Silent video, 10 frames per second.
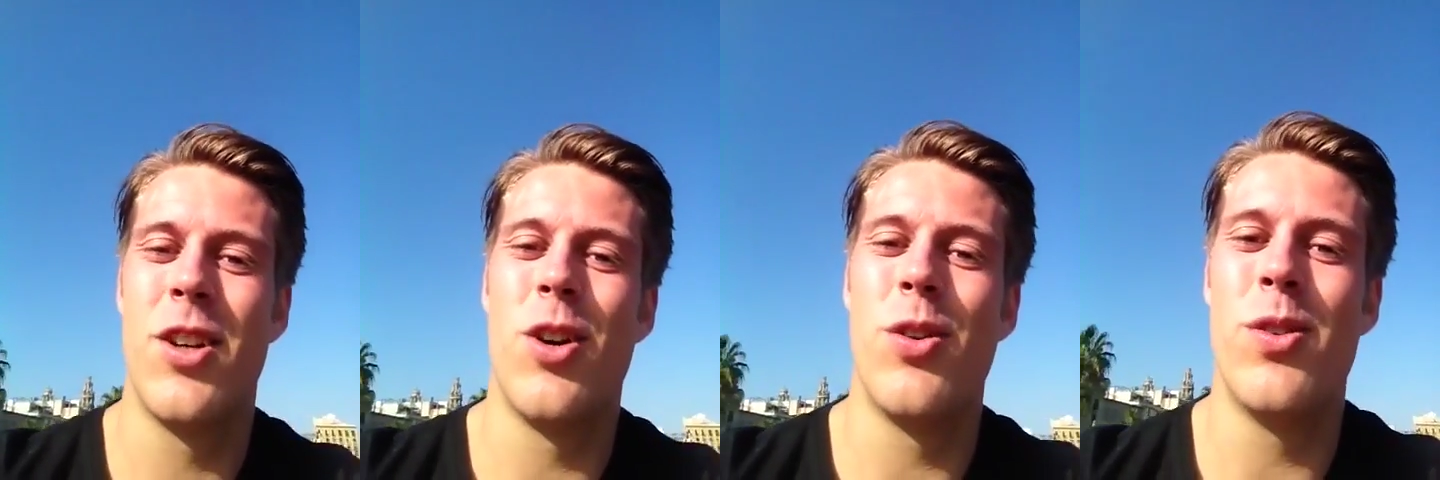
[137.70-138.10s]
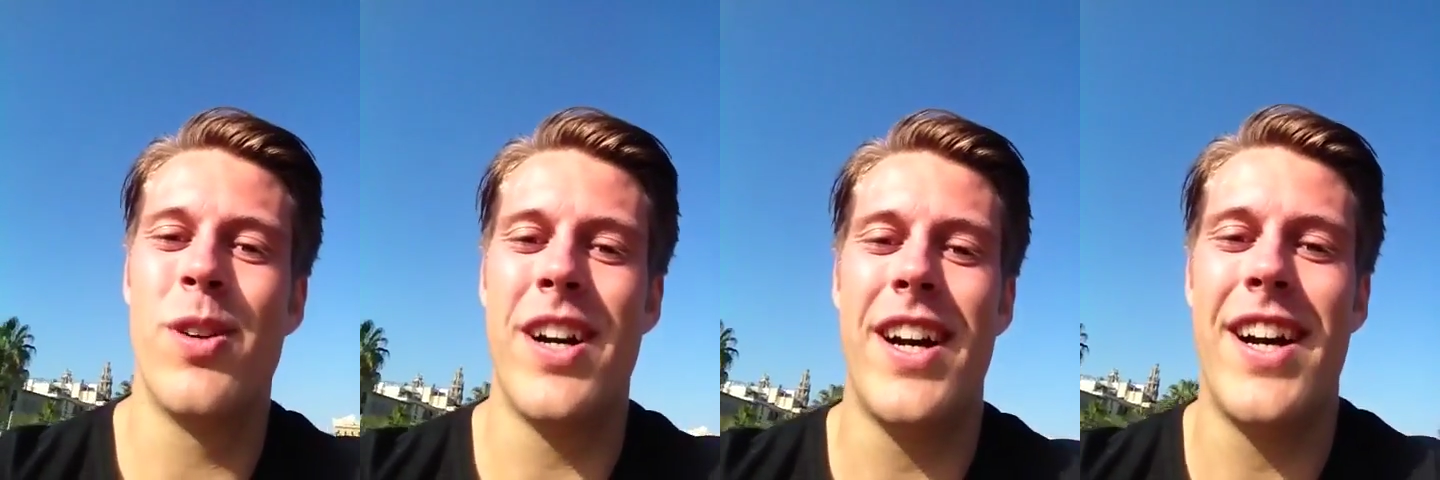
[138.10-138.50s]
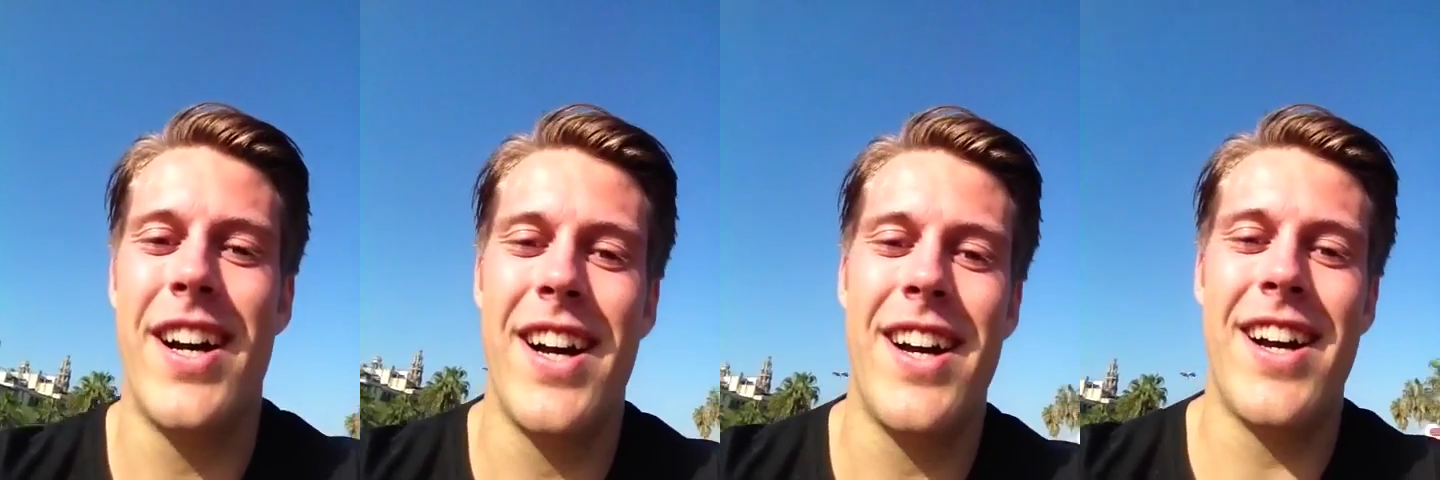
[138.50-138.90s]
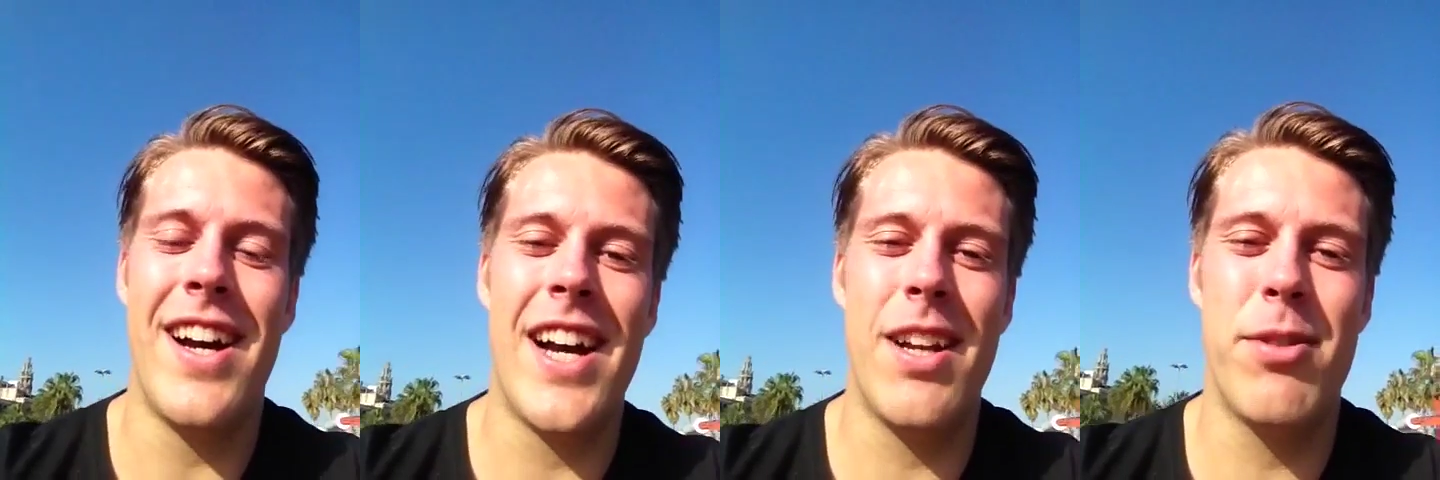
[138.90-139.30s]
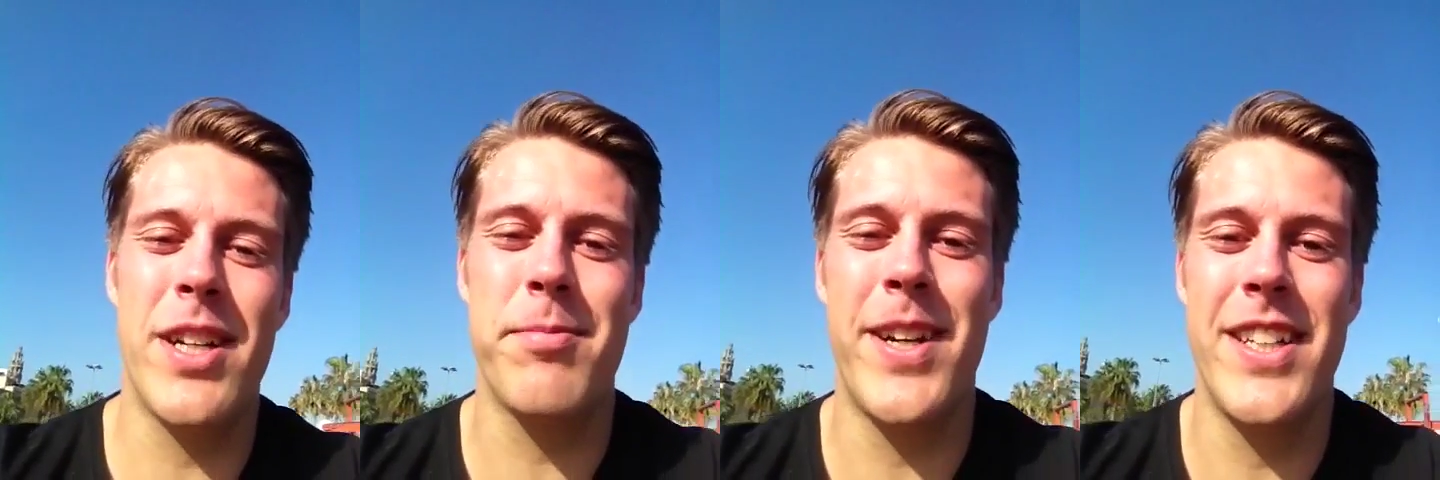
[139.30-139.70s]
So highly
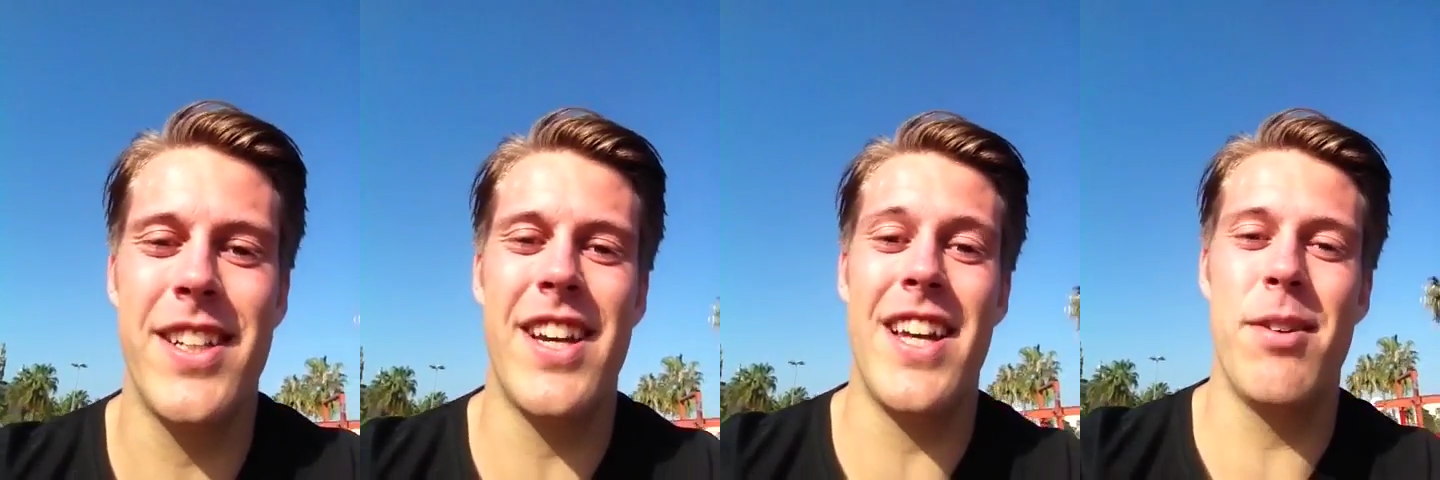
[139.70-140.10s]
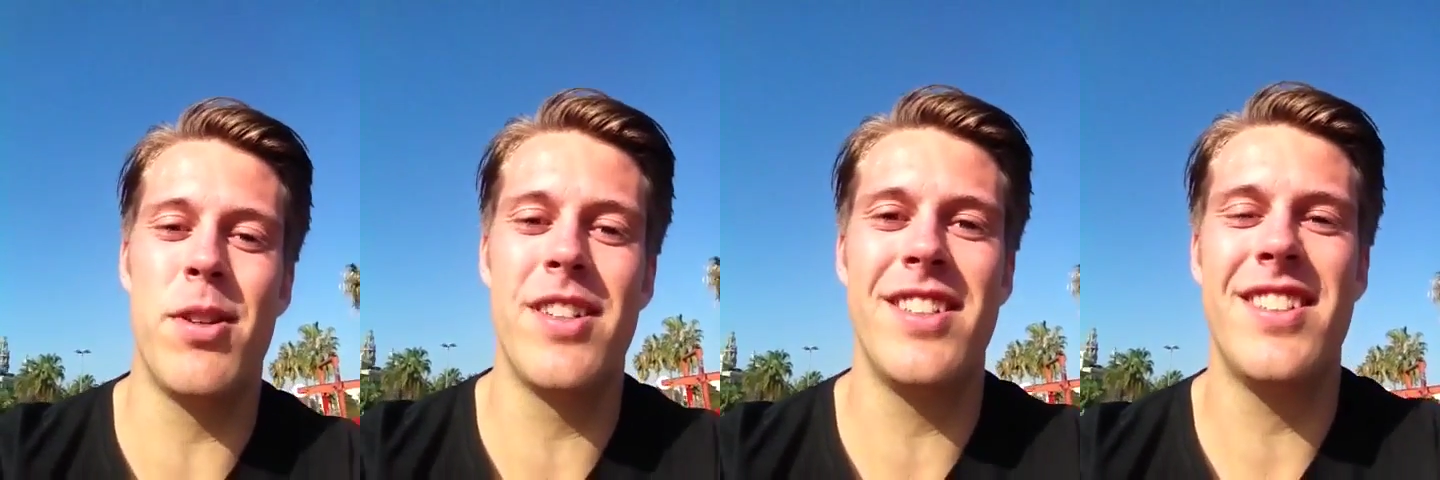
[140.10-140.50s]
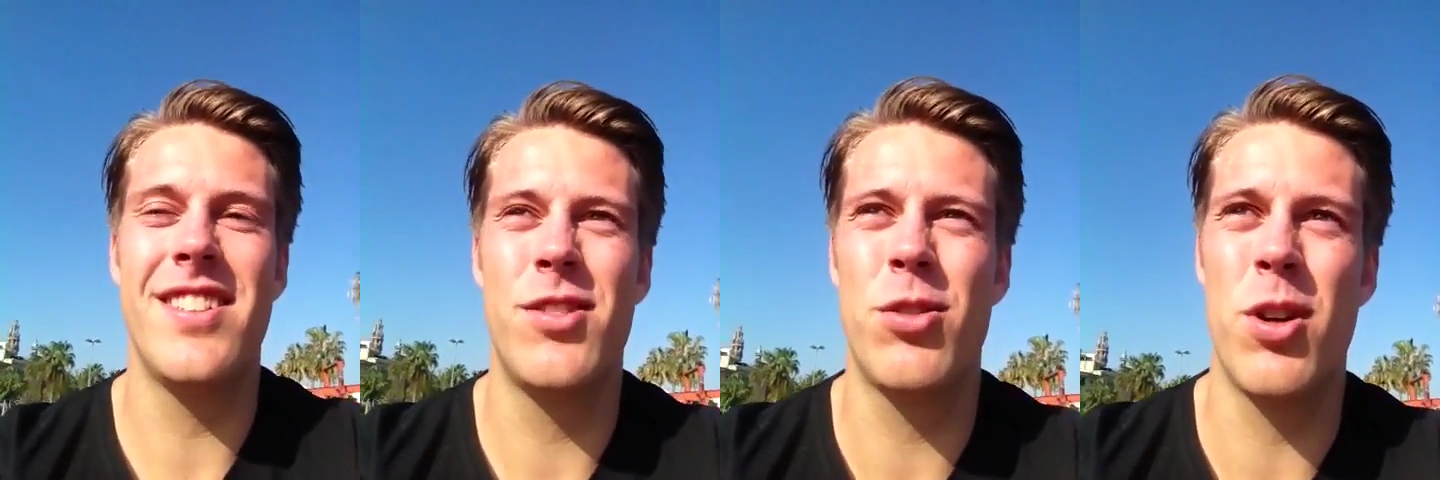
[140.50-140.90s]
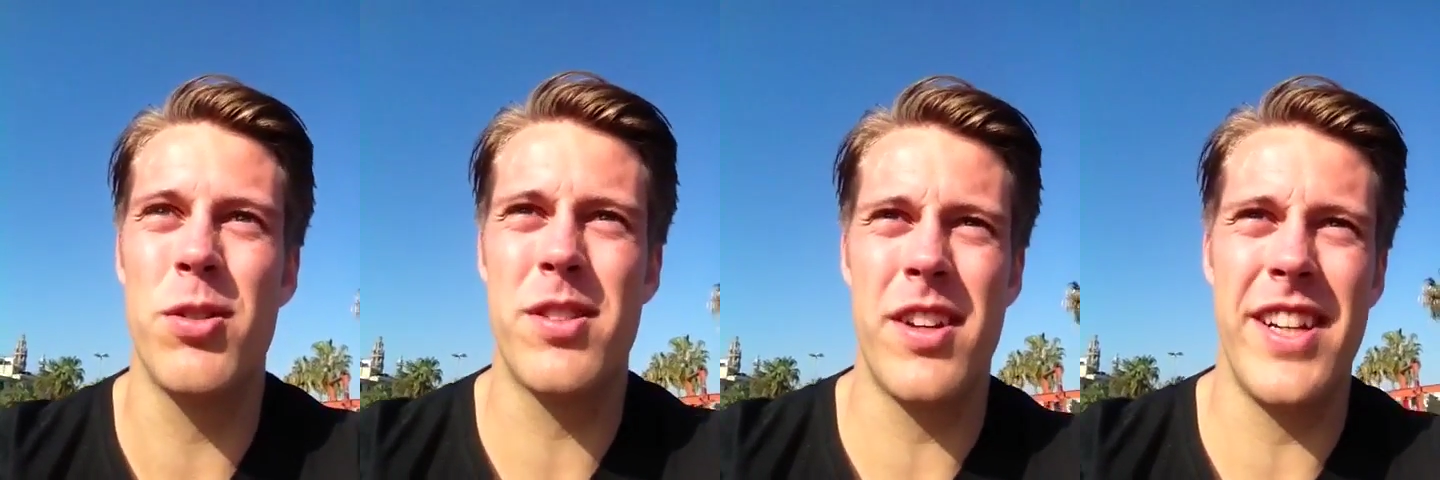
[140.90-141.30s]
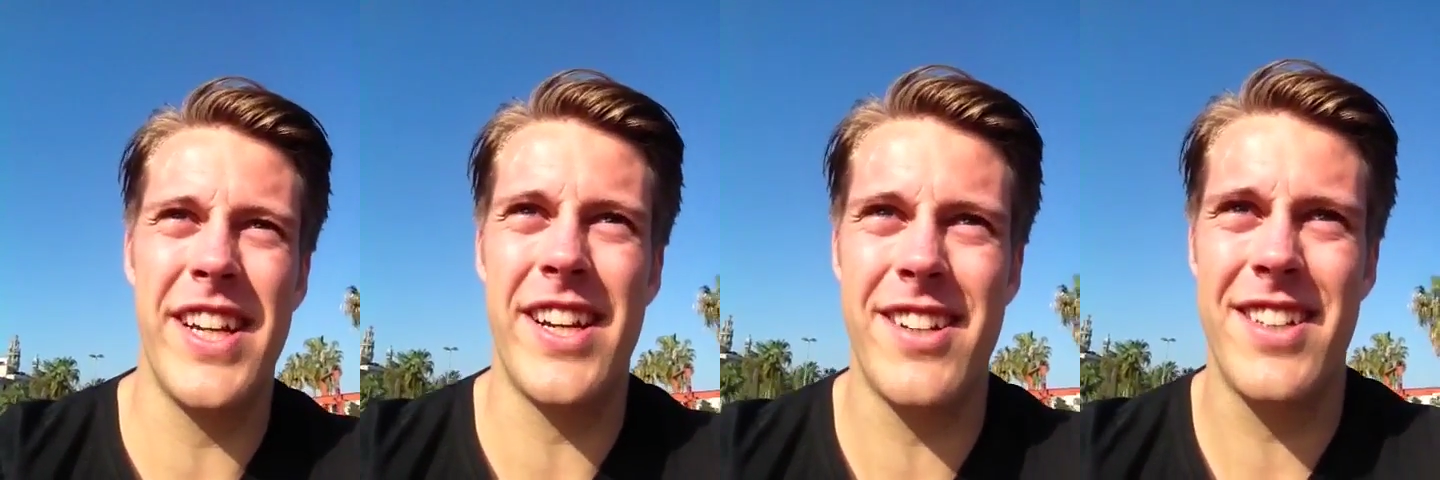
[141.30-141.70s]
recommend anyone to go
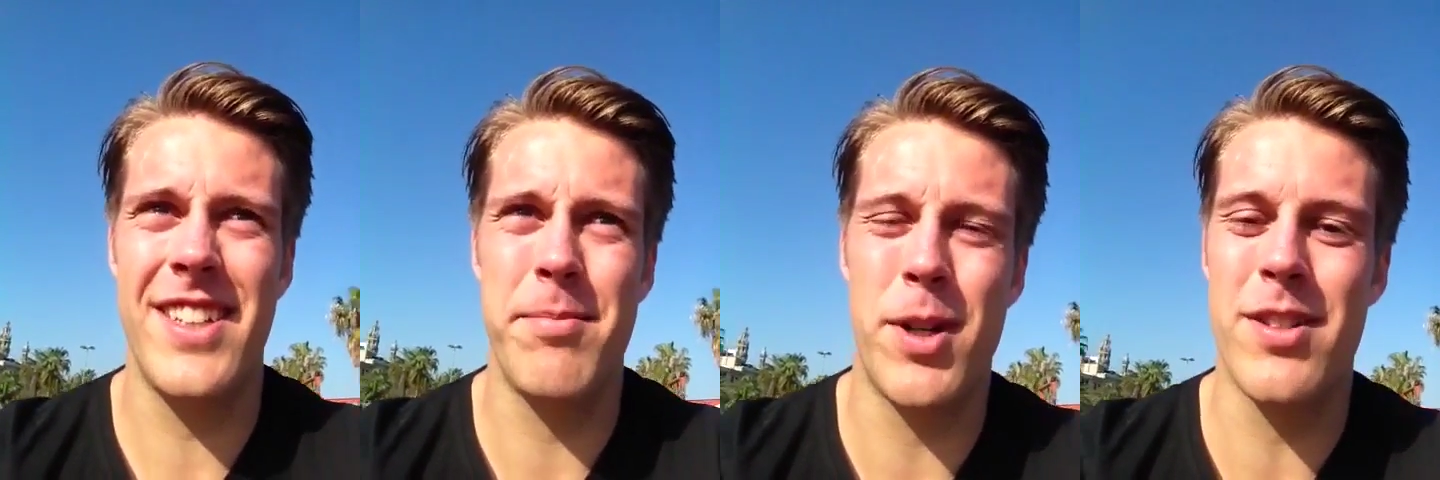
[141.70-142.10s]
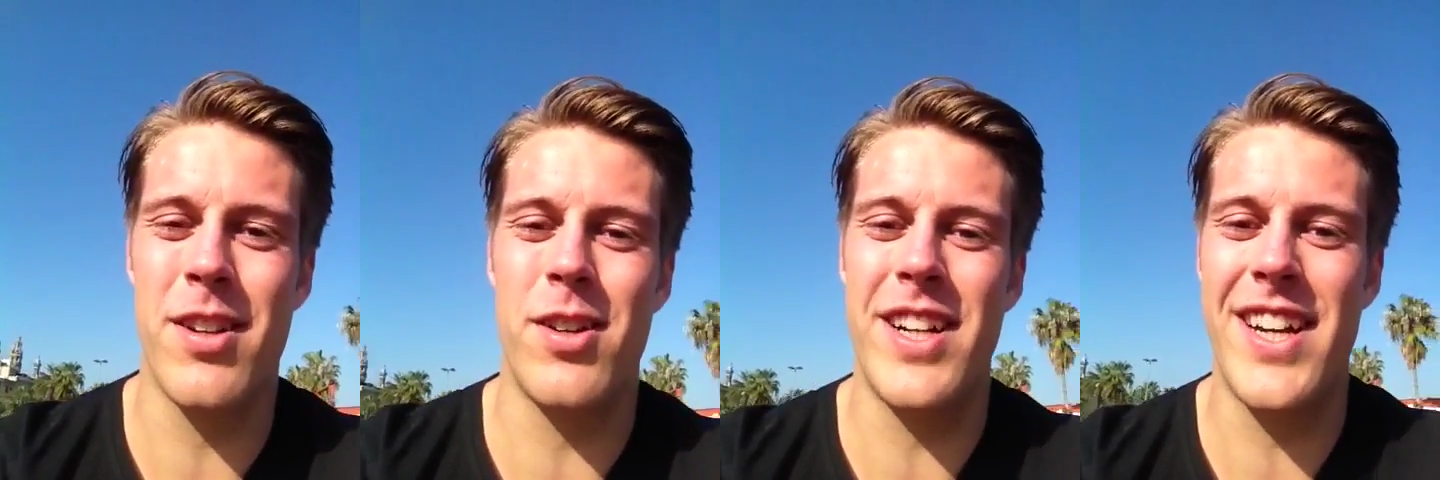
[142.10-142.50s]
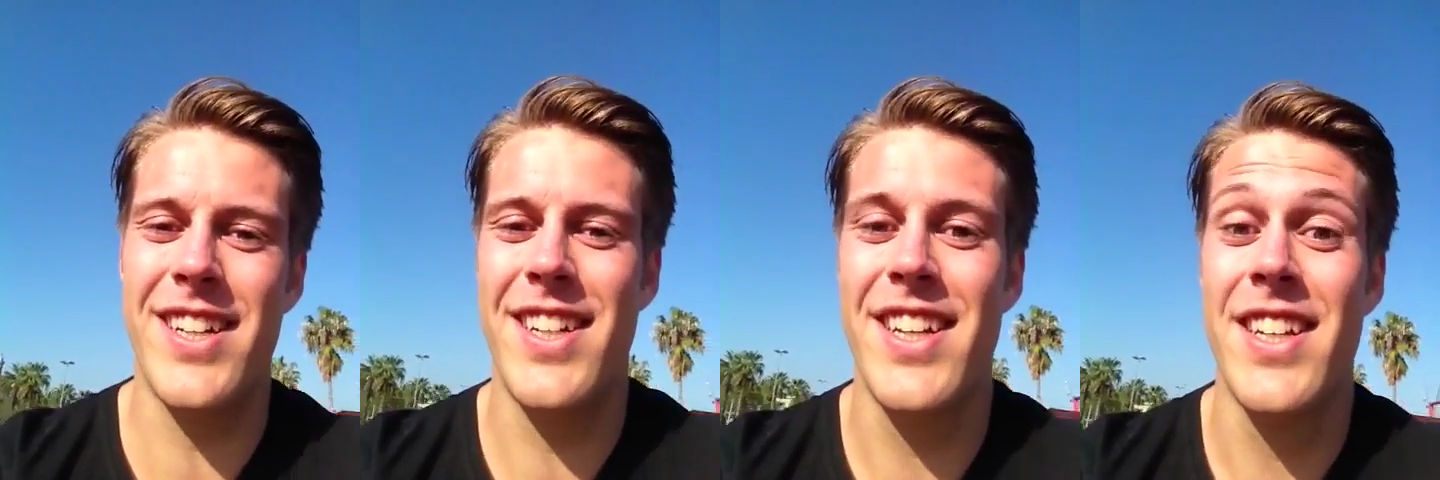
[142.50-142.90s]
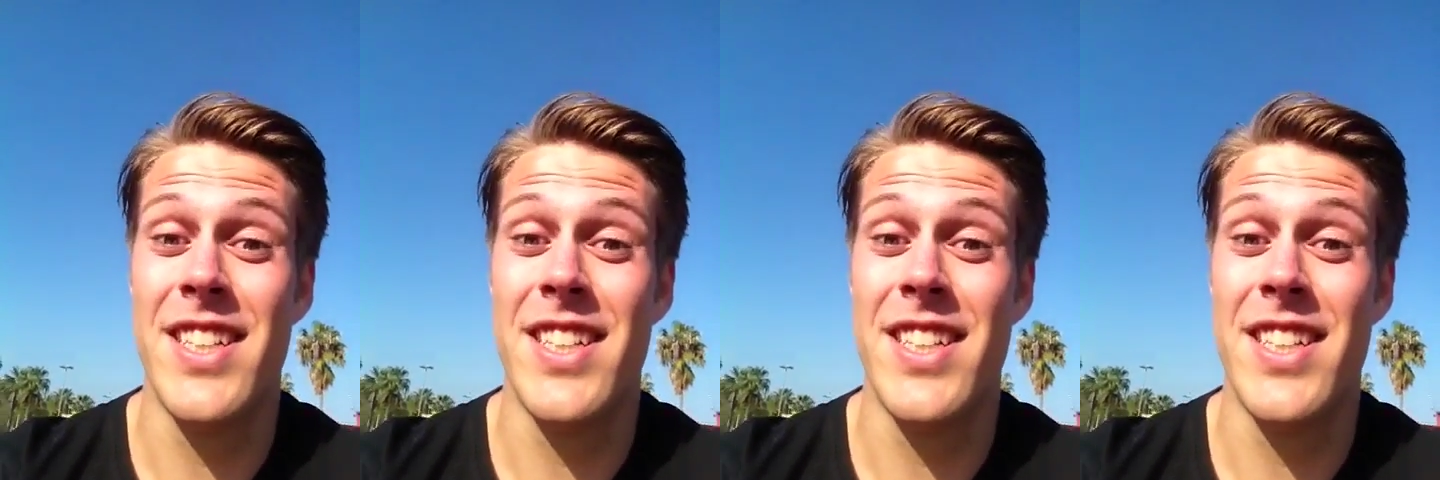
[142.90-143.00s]
study here in Barcelona.